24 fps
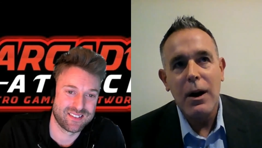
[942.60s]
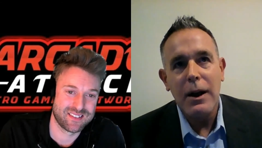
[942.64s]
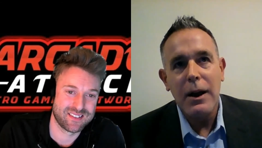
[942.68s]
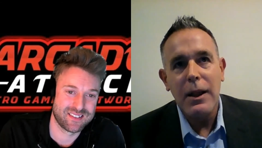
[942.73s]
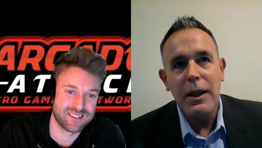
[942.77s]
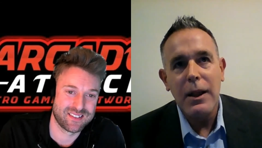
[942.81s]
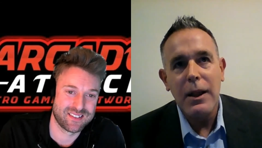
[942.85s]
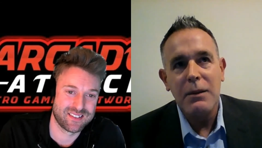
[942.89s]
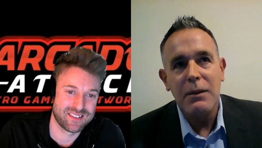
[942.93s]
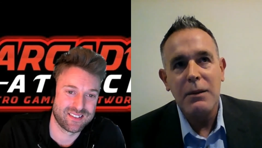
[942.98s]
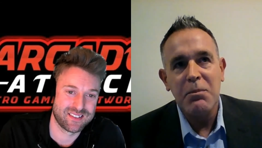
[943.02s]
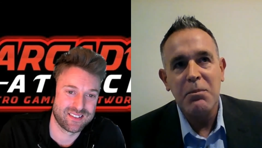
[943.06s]

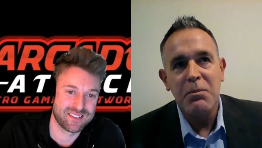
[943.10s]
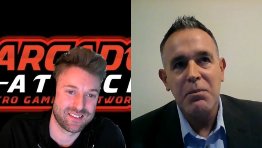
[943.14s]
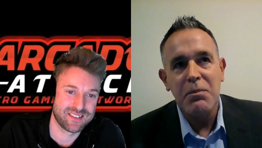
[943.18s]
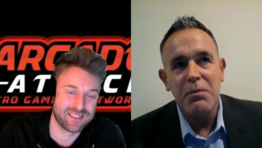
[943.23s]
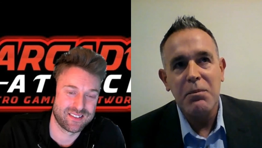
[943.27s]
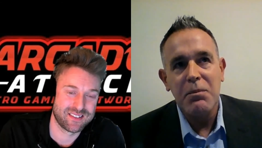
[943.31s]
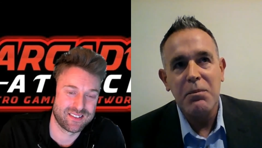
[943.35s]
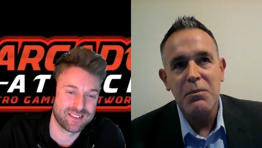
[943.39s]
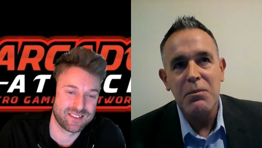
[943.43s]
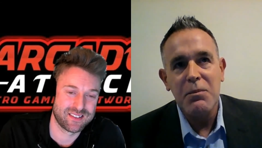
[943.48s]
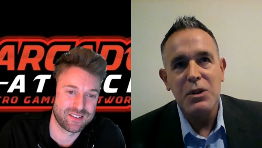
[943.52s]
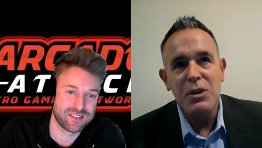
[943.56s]
Speaker 1: I like
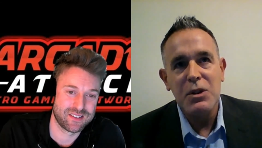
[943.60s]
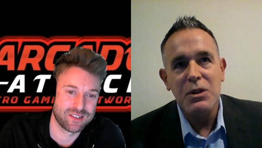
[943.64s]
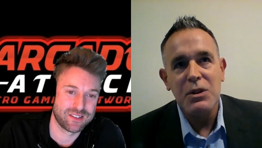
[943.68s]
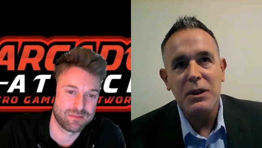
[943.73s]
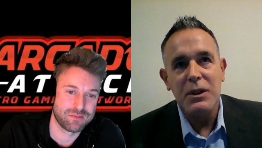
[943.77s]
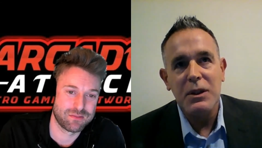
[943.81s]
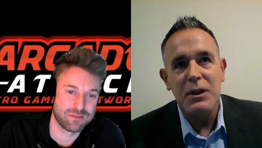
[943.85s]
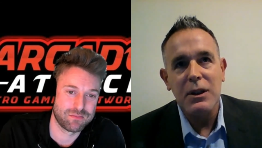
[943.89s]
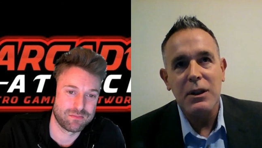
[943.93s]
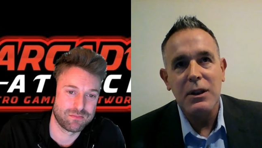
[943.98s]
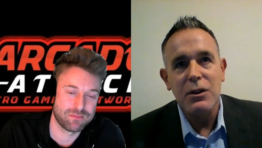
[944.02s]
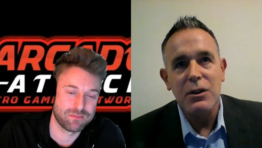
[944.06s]
music
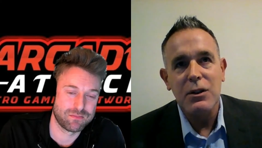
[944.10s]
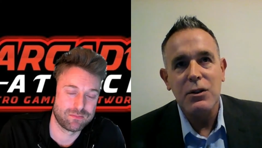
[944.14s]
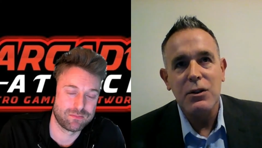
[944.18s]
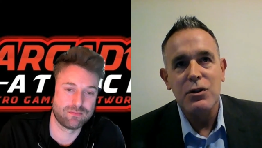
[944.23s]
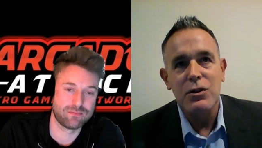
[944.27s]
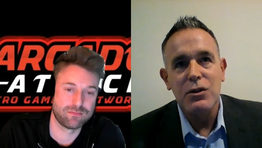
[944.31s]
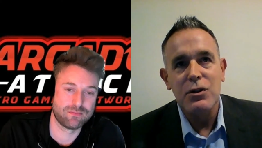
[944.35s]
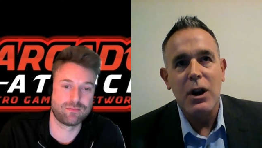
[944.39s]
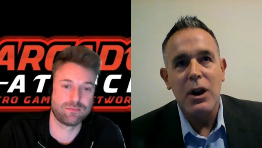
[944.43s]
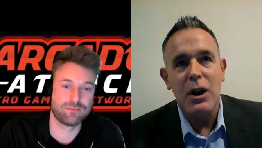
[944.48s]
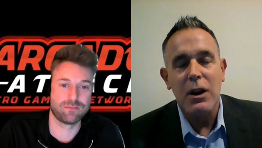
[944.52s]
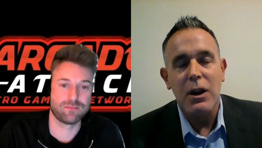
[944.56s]
in
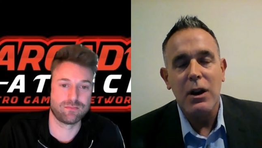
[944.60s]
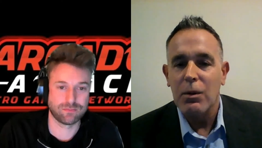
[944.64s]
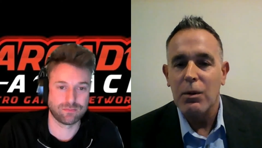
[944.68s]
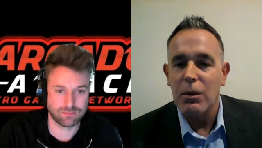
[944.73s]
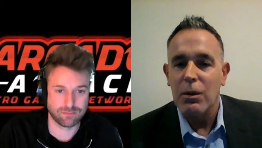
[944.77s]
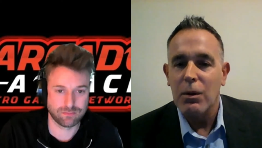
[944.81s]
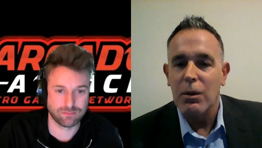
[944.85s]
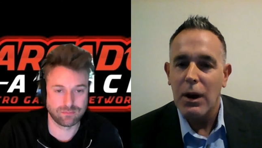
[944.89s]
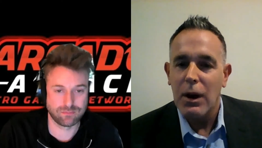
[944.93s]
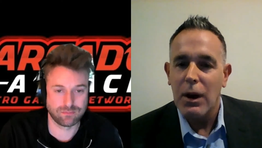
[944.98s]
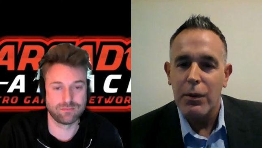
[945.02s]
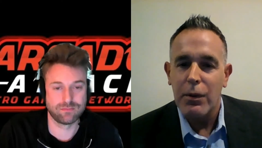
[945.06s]
general. I
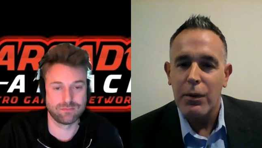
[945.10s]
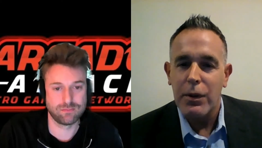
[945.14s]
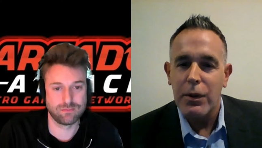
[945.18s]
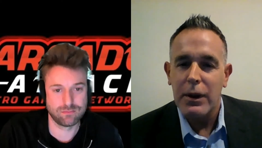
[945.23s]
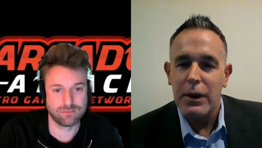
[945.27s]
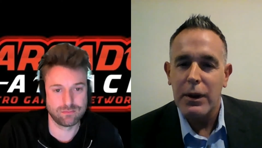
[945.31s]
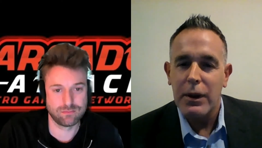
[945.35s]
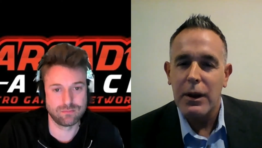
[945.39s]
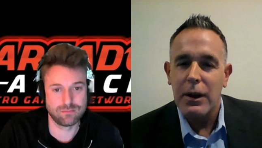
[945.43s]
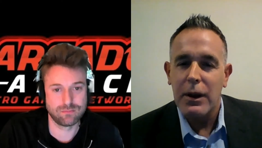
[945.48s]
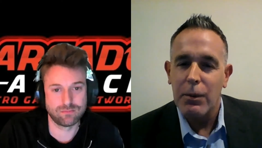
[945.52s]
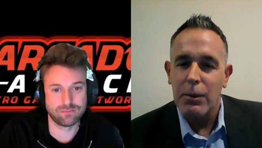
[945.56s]
don't think I
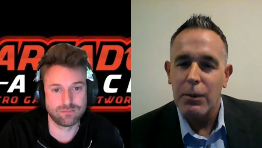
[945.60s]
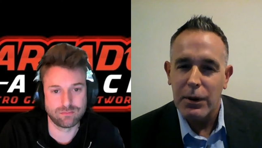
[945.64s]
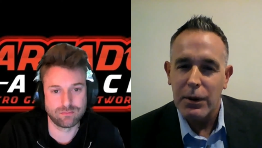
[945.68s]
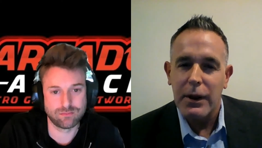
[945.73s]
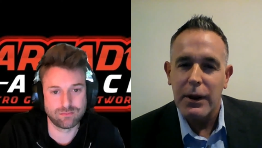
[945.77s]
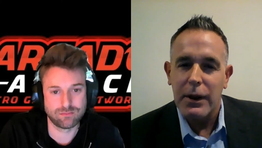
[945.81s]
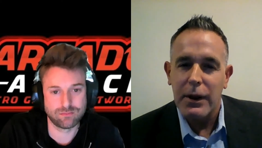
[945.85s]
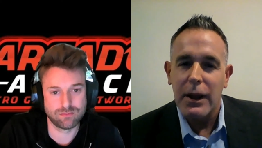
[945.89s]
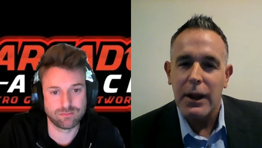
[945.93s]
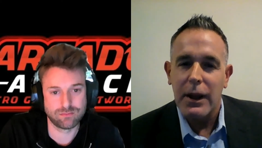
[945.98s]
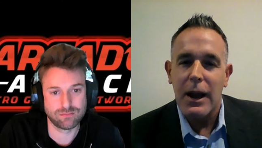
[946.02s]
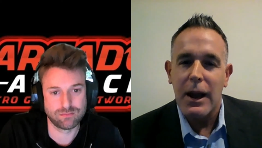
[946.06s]
really have
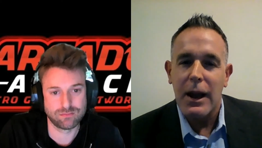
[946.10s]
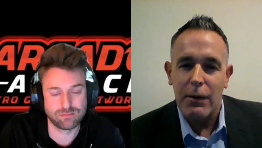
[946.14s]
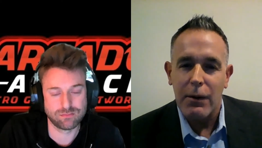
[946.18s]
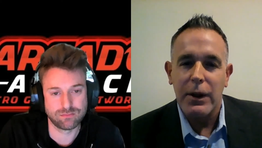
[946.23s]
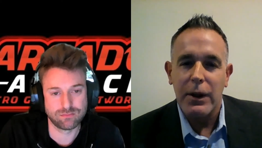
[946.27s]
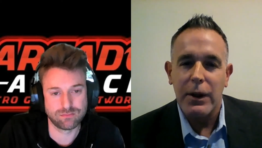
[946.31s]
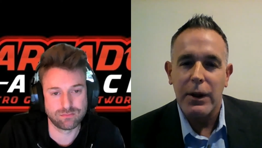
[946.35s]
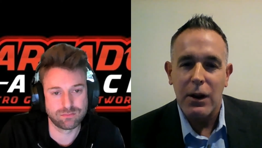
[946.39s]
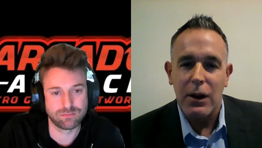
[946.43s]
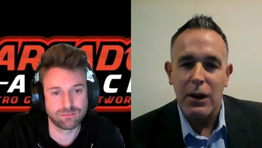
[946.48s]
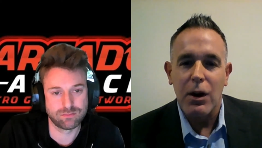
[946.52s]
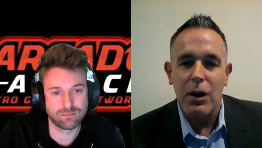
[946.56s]
like a
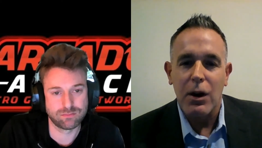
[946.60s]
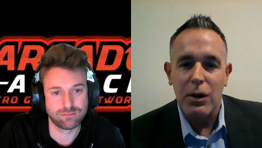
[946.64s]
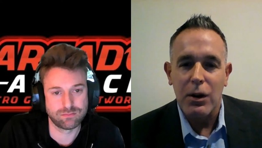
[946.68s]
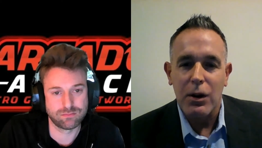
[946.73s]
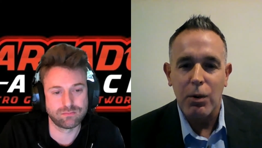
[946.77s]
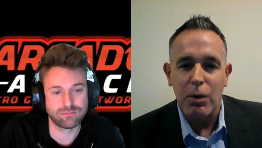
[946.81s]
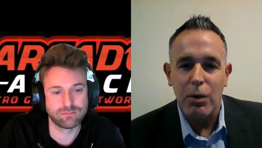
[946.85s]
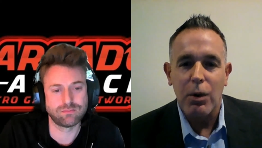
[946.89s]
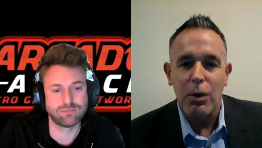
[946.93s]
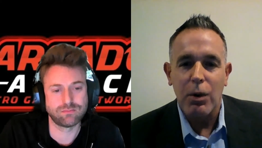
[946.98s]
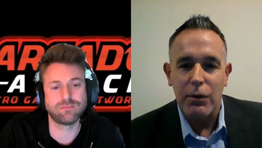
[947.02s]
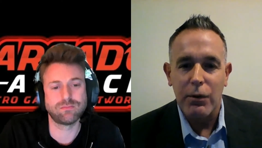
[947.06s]

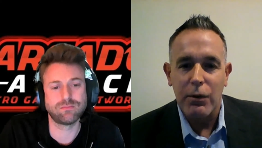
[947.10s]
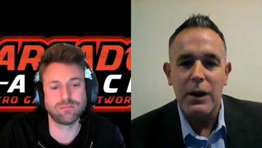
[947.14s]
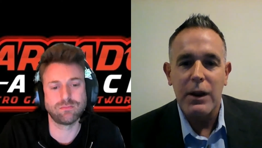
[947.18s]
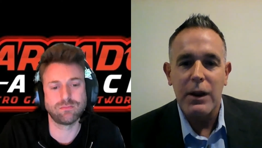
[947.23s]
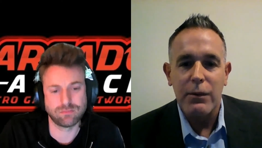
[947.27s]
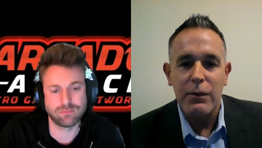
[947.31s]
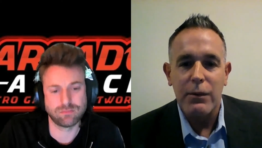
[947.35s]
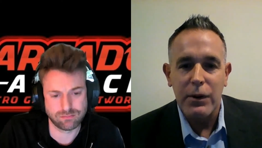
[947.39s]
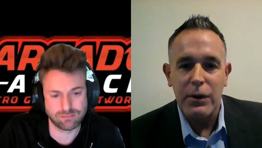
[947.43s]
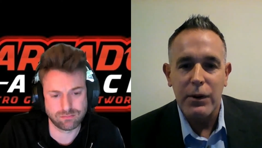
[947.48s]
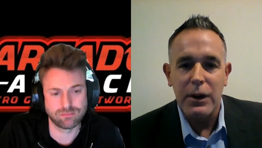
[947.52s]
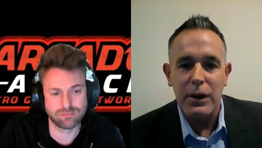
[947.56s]
hardcore
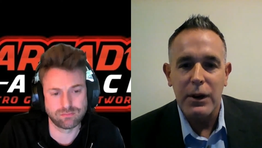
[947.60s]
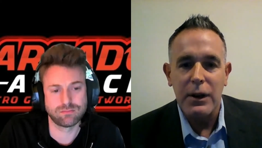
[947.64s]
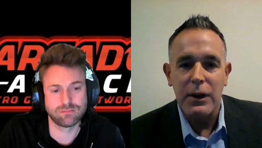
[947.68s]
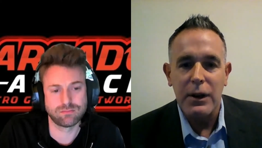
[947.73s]
favorite.